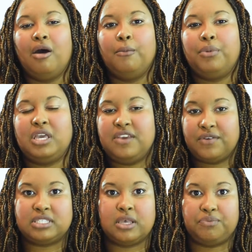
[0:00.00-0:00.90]
But
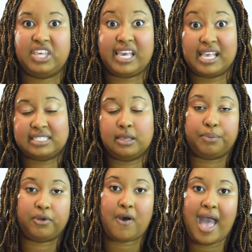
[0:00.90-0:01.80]
even something as
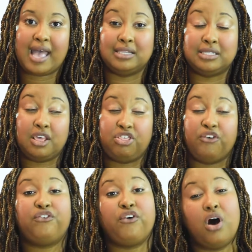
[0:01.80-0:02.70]
simple as the
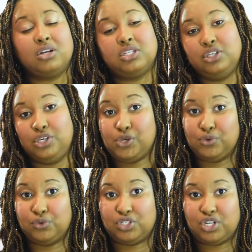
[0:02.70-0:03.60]
font
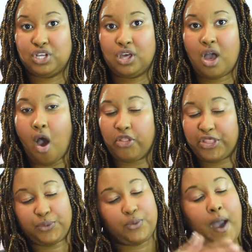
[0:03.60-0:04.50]
used
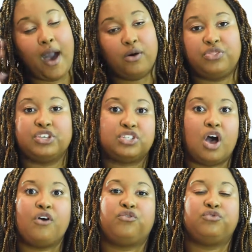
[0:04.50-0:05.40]
throughout the
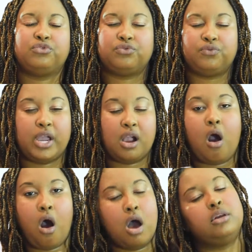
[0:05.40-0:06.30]
software
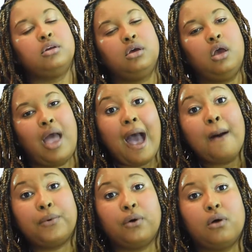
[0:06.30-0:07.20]
on
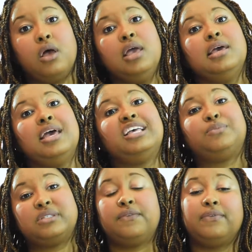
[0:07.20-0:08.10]
Apple is
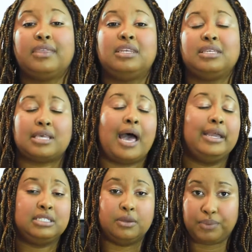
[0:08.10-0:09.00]
specifically
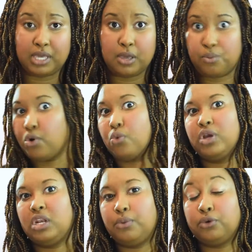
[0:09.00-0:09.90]
designed to be more
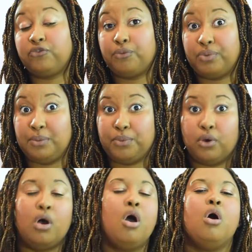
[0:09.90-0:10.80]
readable for
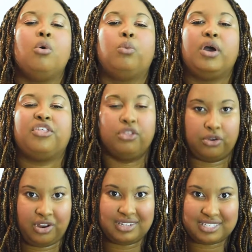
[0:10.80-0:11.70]
people with
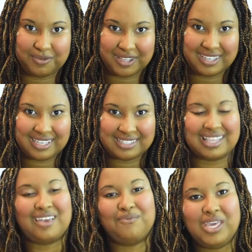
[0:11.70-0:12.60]
learning disabilities
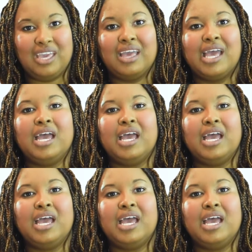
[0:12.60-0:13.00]
like me.